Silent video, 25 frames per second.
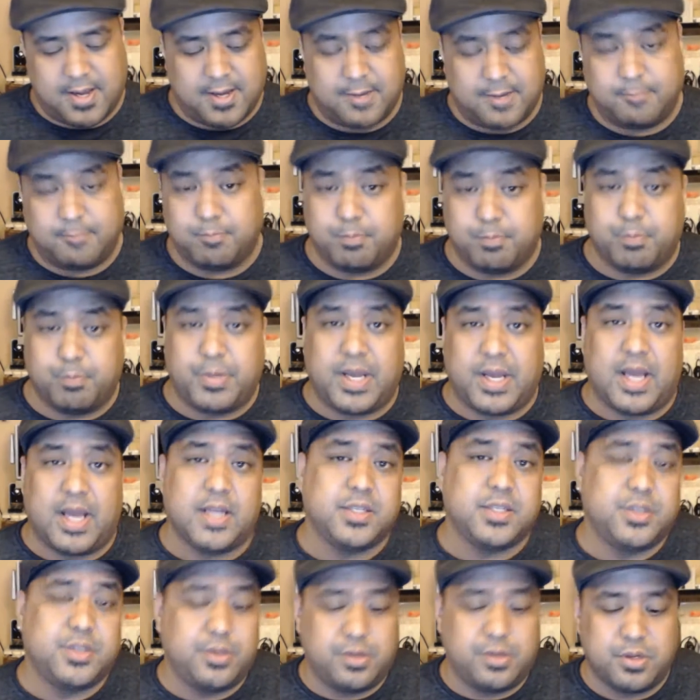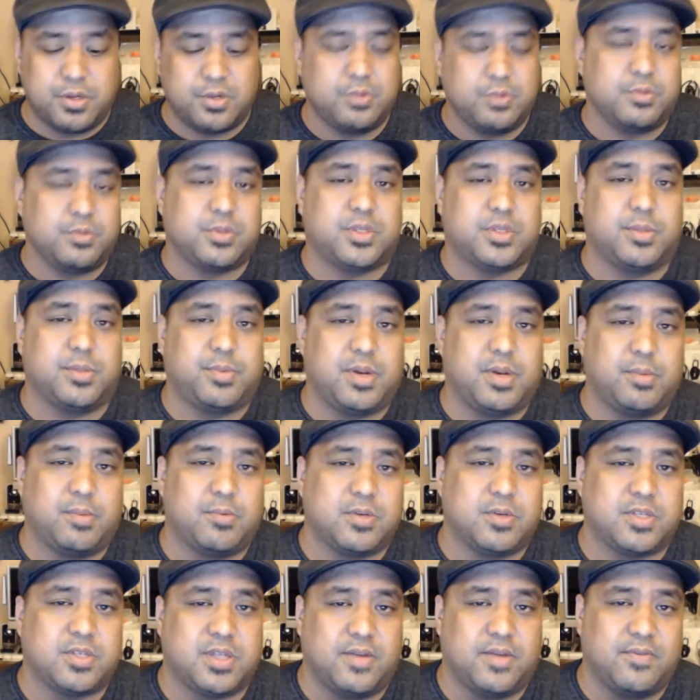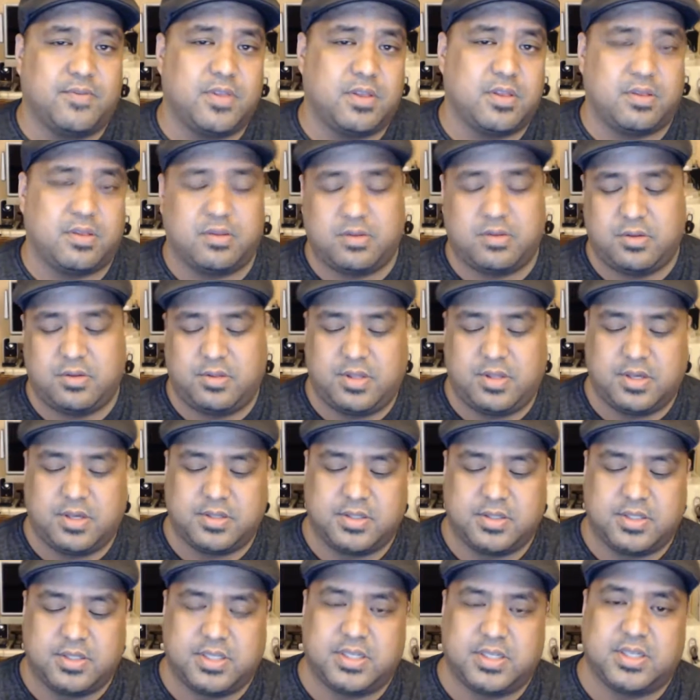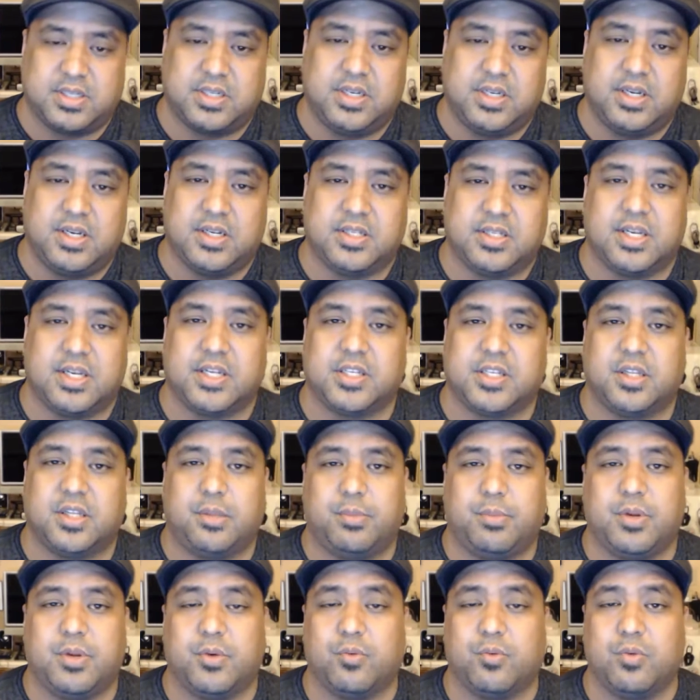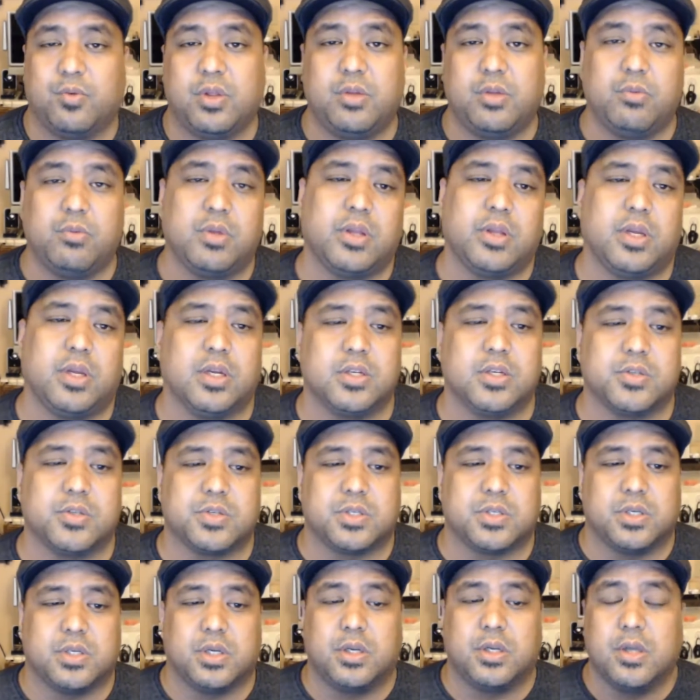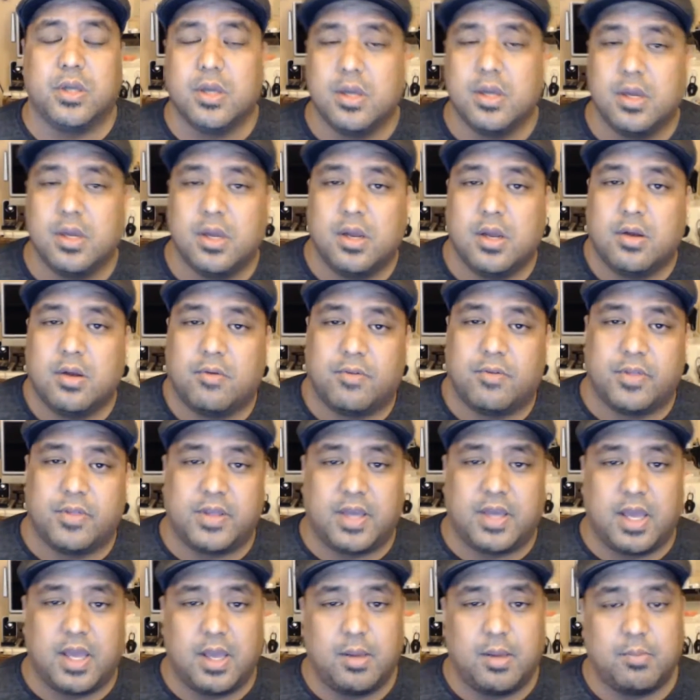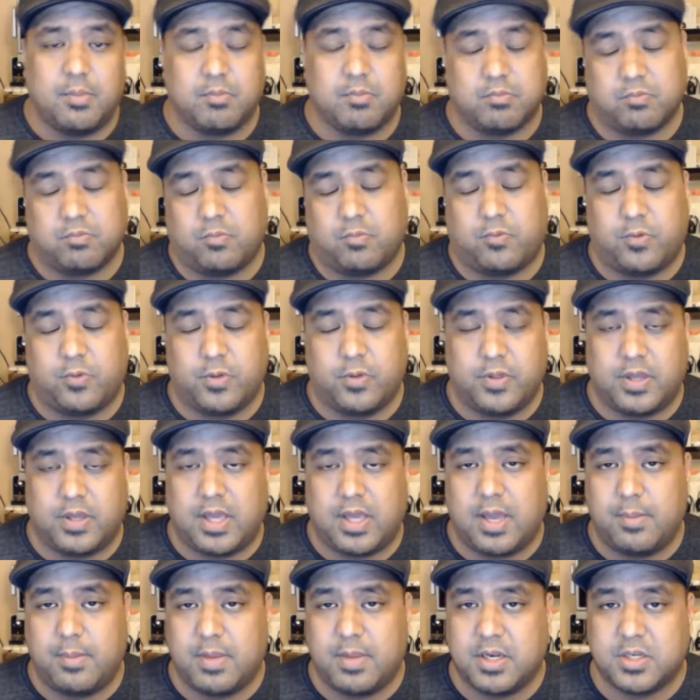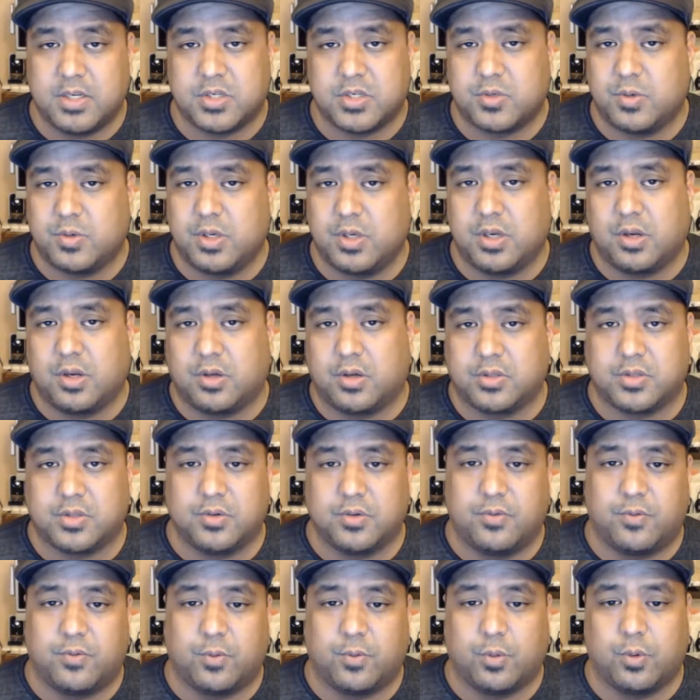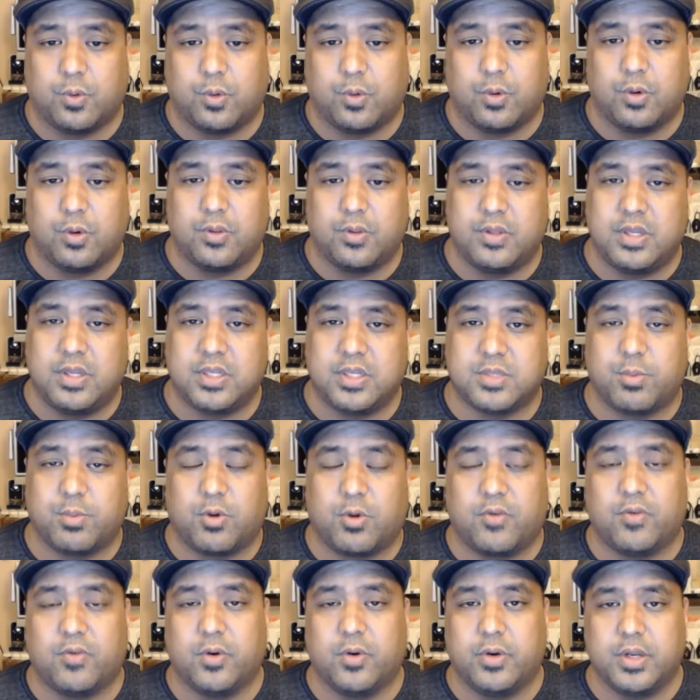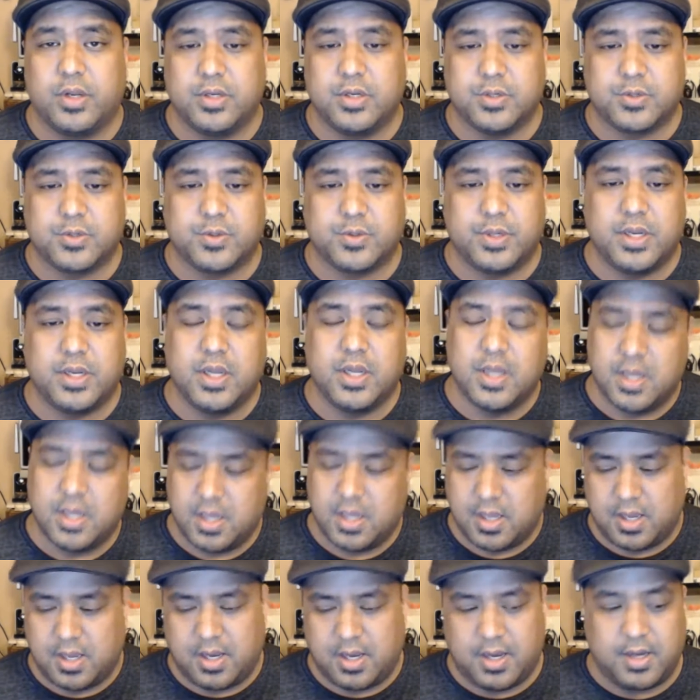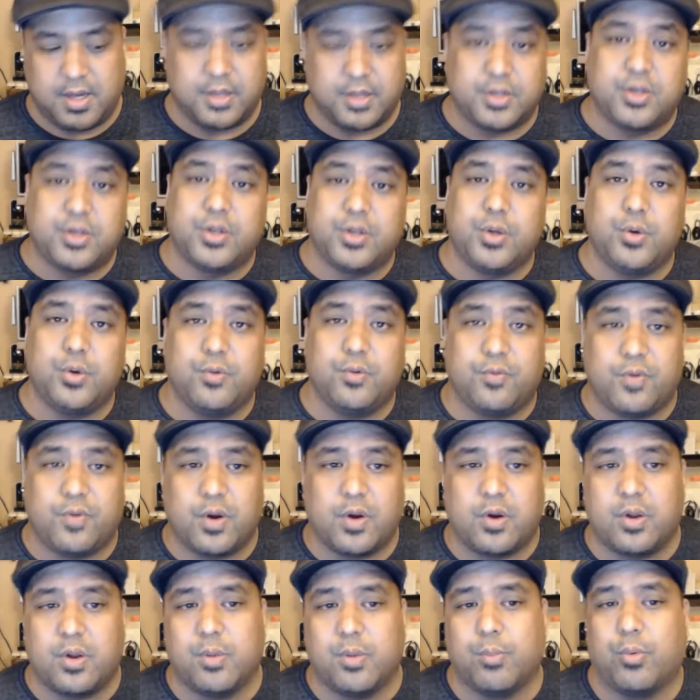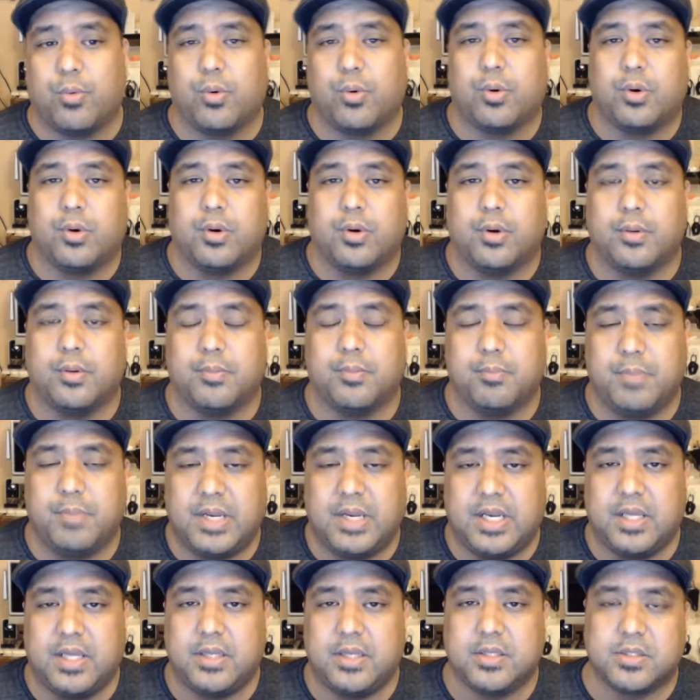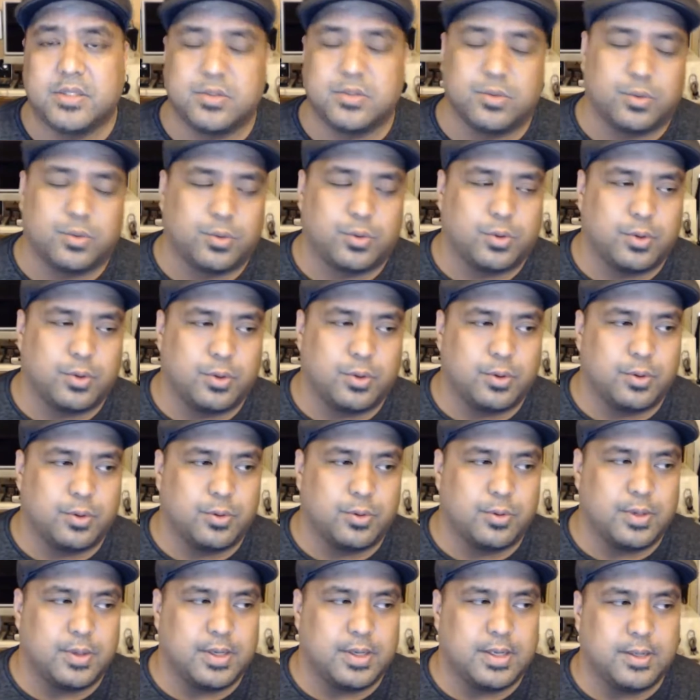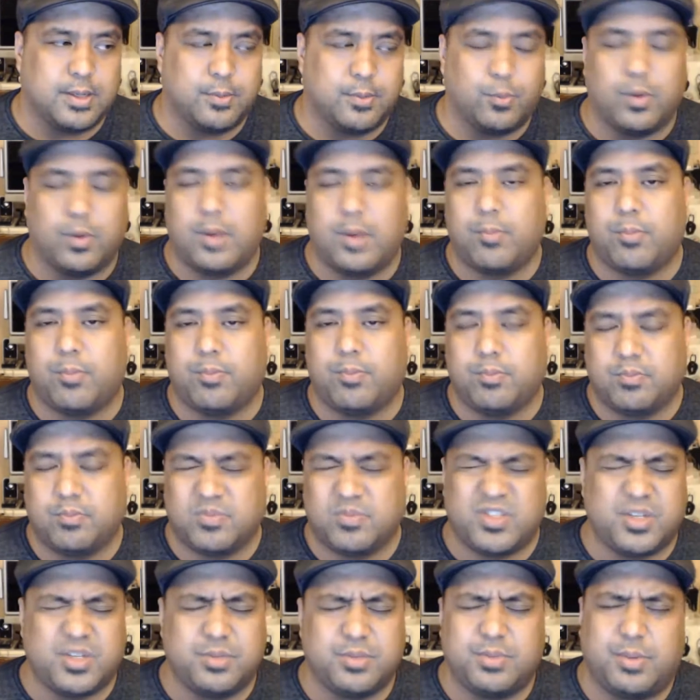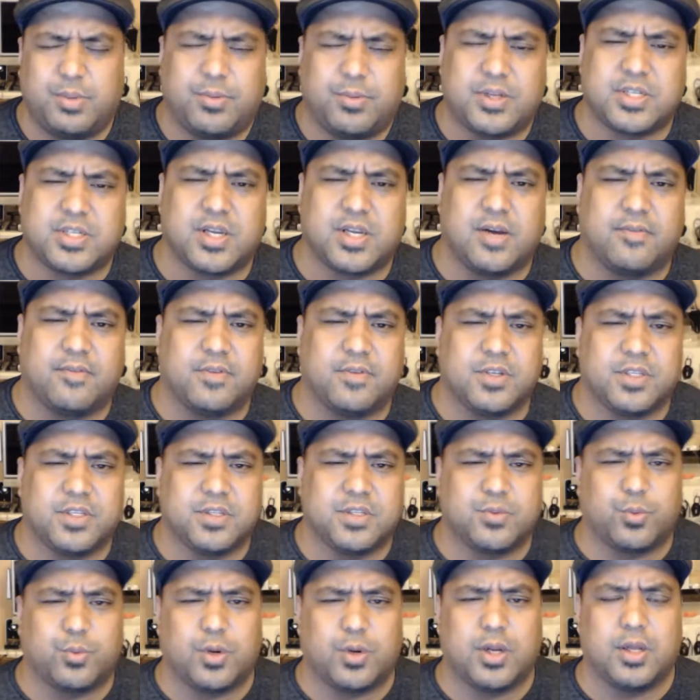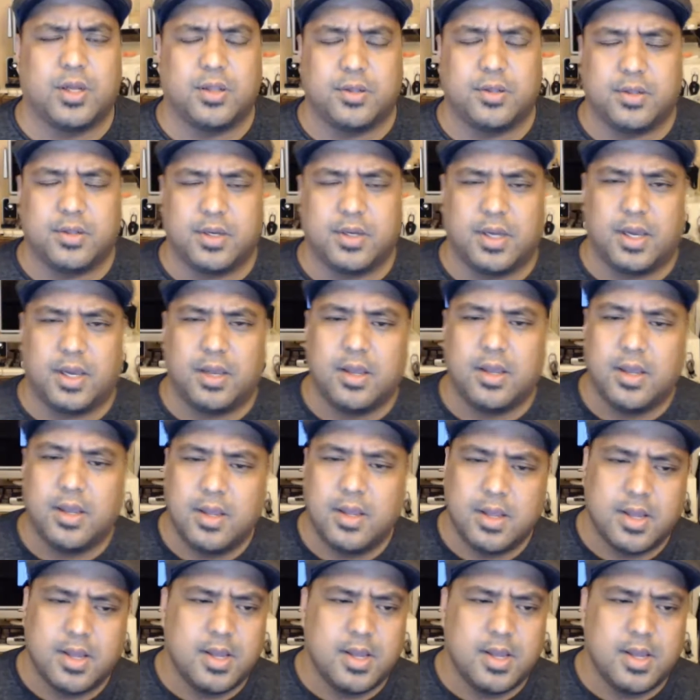But as you know, September 7th, 2016 has actually been really interesting for the game industry and also for the smartphone industry. Two very important meetings or press conferences were held today.